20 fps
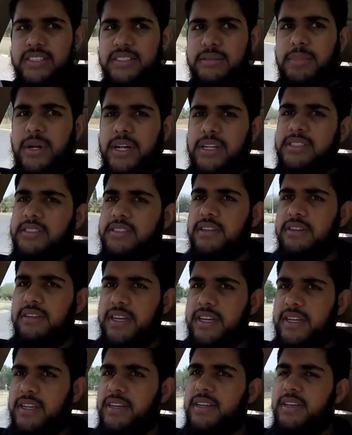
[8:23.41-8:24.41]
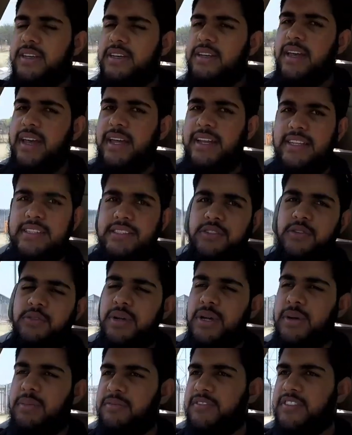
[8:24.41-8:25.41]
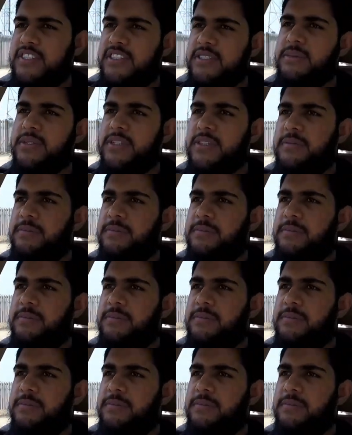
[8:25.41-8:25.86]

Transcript: bolstering and it's so comfortable.